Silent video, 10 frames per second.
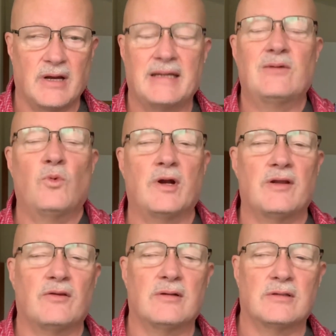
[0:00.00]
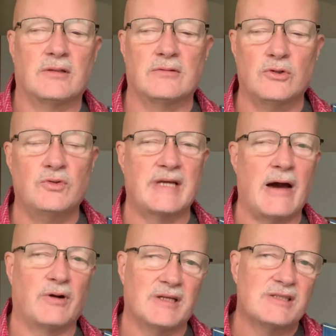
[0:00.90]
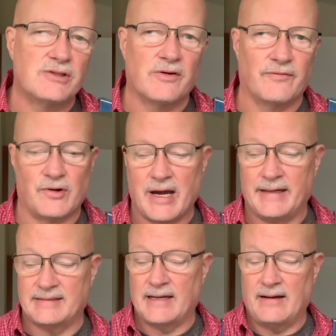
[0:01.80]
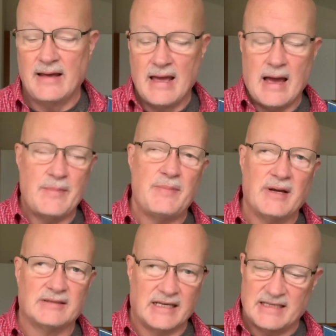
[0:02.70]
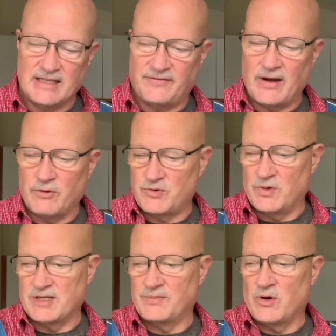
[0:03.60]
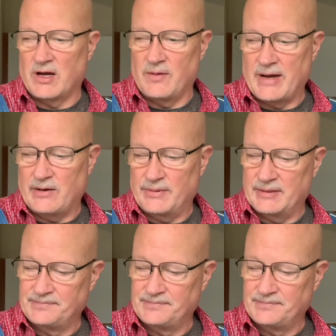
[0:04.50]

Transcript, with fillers: I didn't want to lose out on certain varieties. I, I may be able to identify which ones I'm talking about.